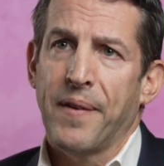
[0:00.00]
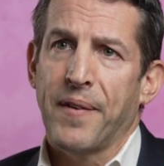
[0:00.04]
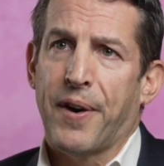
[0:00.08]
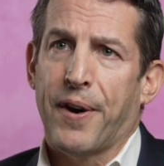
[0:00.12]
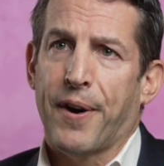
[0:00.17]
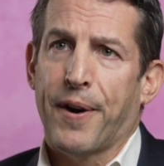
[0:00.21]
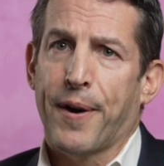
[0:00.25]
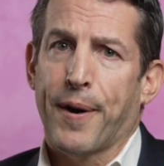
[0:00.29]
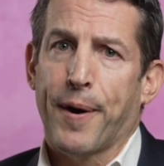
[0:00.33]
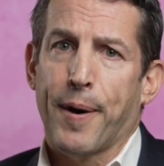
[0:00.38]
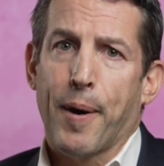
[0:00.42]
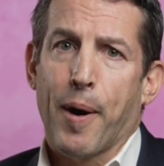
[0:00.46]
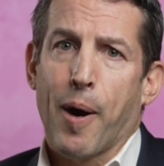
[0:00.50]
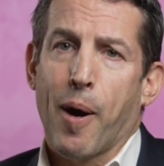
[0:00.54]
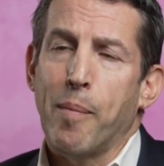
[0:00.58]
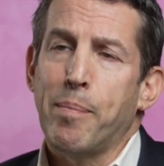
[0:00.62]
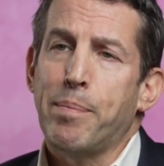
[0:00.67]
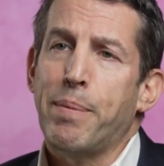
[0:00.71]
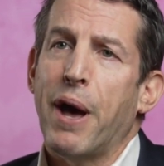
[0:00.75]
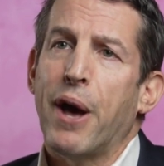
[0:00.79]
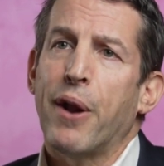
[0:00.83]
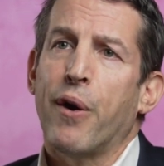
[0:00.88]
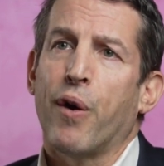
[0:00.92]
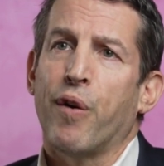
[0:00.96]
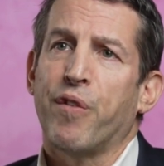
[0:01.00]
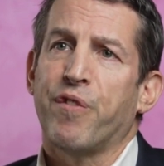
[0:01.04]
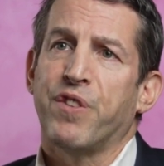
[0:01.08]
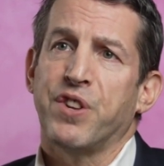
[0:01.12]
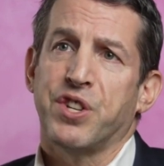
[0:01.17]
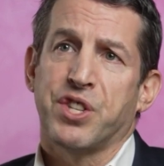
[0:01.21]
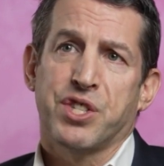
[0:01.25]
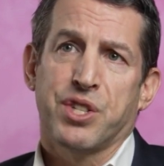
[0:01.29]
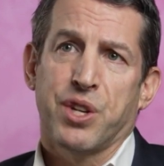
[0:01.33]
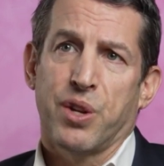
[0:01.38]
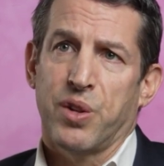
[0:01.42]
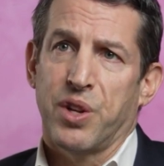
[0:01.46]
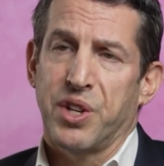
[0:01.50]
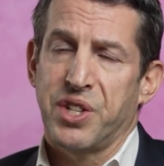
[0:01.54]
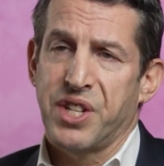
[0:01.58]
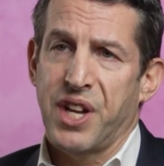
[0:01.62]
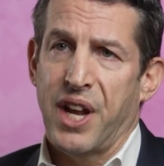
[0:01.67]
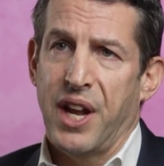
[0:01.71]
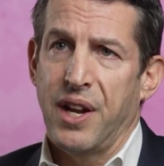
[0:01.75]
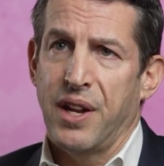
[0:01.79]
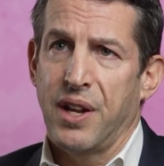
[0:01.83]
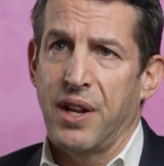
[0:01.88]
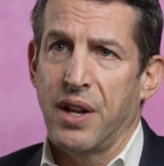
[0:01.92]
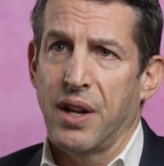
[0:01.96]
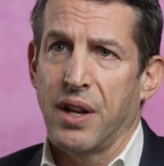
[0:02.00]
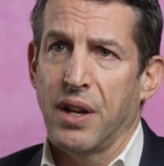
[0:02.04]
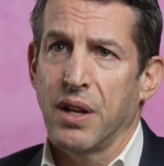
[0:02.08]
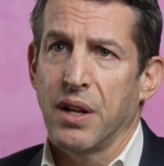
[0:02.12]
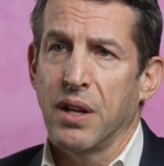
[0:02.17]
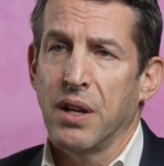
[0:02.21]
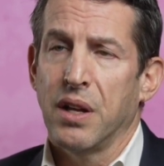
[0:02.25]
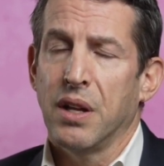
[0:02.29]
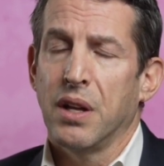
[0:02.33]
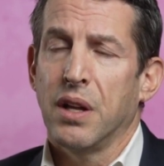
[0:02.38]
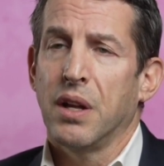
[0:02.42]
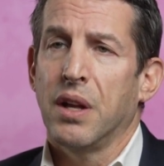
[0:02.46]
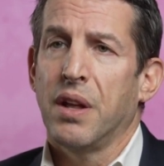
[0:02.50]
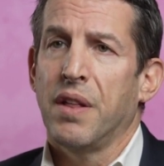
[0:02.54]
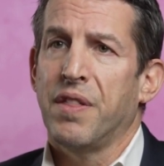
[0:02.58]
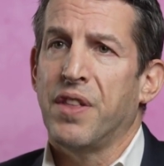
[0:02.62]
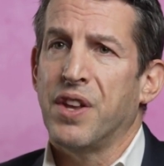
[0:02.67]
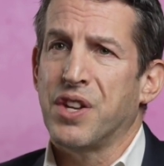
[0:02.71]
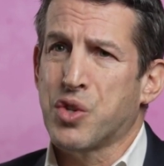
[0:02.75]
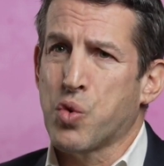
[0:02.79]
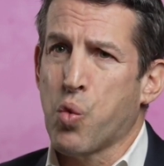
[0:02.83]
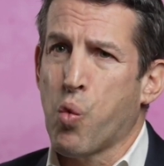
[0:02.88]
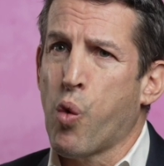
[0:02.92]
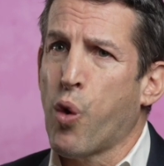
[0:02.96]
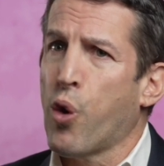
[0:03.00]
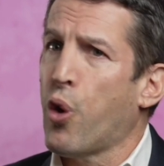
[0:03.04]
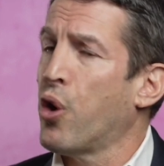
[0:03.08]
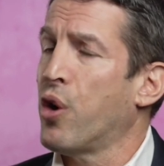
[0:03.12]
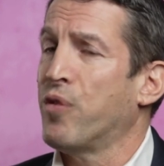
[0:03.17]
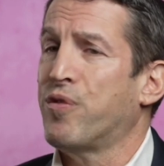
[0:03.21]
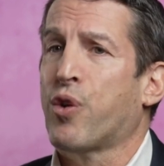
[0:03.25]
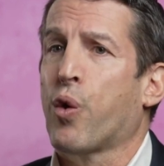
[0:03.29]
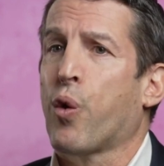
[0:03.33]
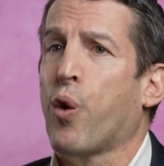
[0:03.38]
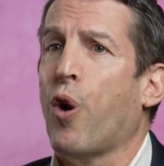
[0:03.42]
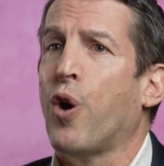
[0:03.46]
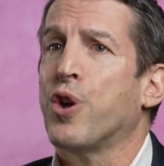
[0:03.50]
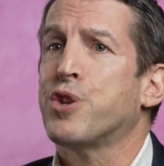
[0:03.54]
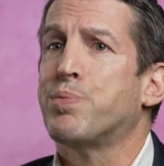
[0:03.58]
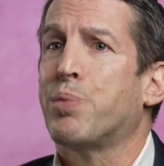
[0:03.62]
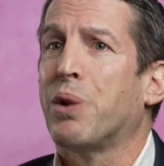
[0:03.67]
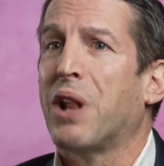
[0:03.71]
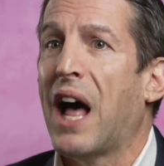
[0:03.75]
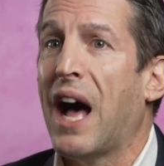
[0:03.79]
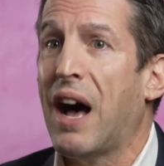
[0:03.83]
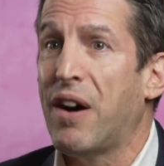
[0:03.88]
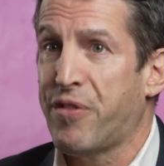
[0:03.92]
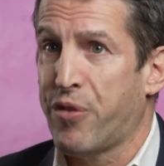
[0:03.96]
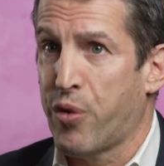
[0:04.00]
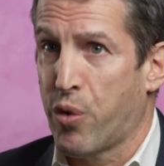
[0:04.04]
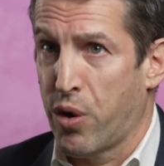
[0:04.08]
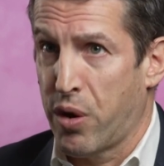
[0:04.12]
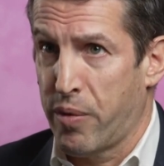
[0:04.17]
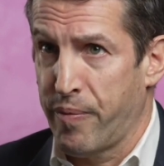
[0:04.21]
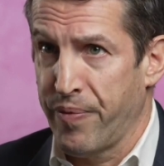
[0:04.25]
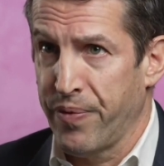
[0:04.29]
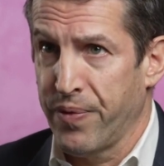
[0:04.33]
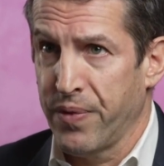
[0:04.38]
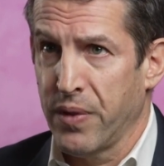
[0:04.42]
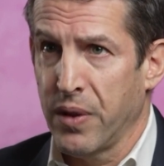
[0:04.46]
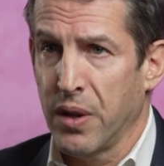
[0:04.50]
are better facilitating this world of cross-platform,